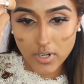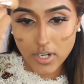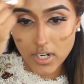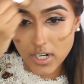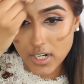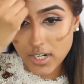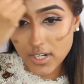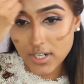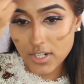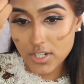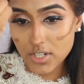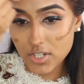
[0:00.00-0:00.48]

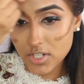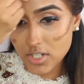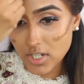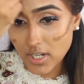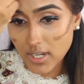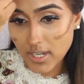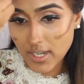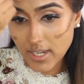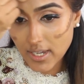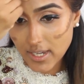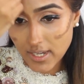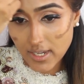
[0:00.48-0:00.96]
brush
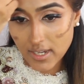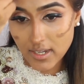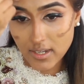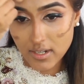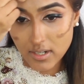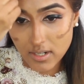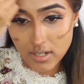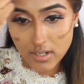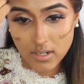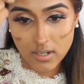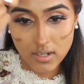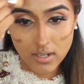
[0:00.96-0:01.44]

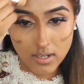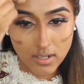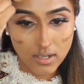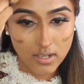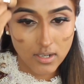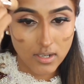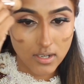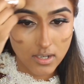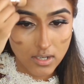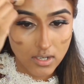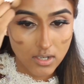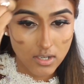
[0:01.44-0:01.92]
and
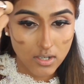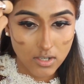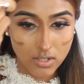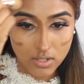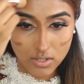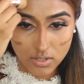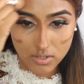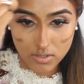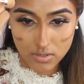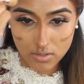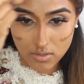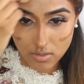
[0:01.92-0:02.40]

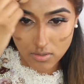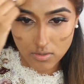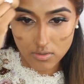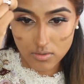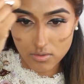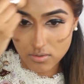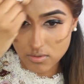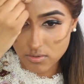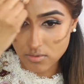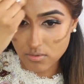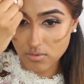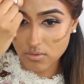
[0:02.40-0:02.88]
just
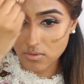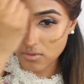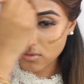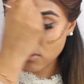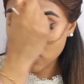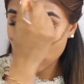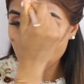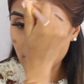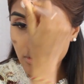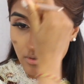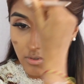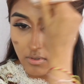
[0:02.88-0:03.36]

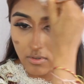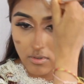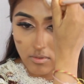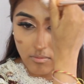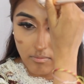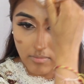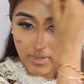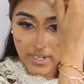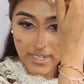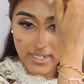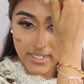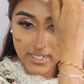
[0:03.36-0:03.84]
contour,
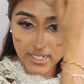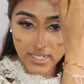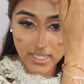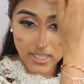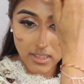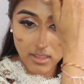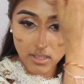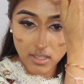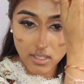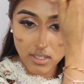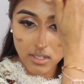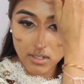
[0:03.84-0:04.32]
blend
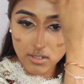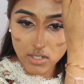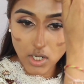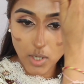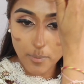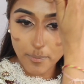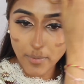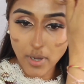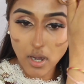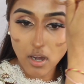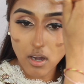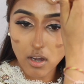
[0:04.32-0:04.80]
in the
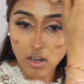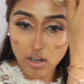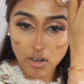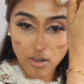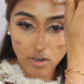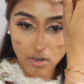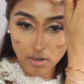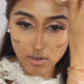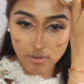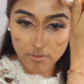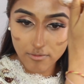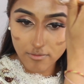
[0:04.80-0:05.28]
top part
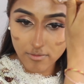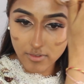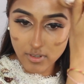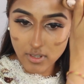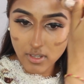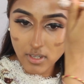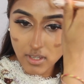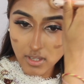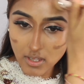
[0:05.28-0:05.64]
of